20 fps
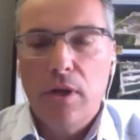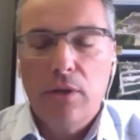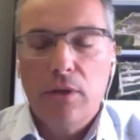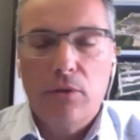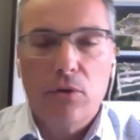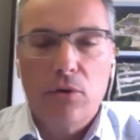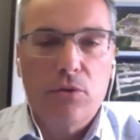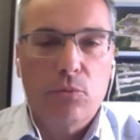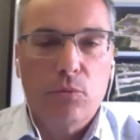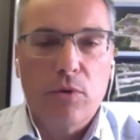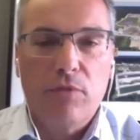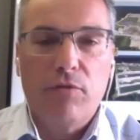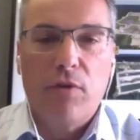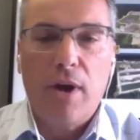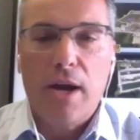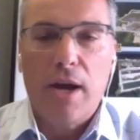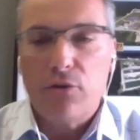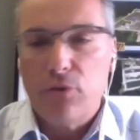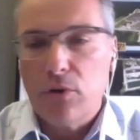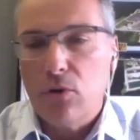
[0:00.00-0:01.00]
There's
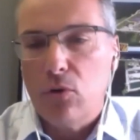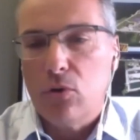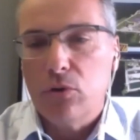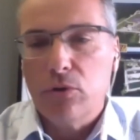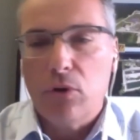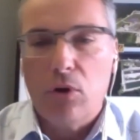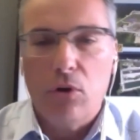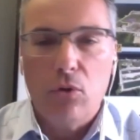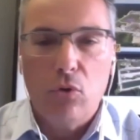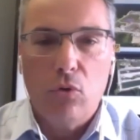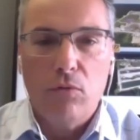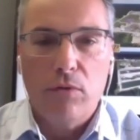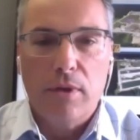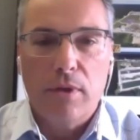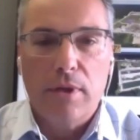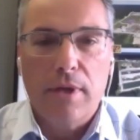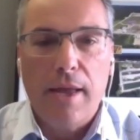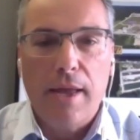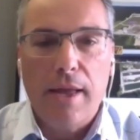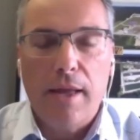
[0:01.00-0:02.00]
refractory gold all over
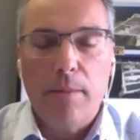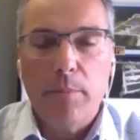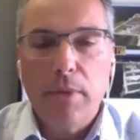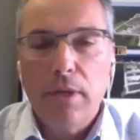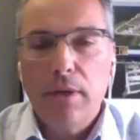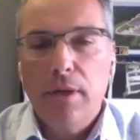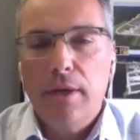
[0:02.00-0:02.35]
the camp.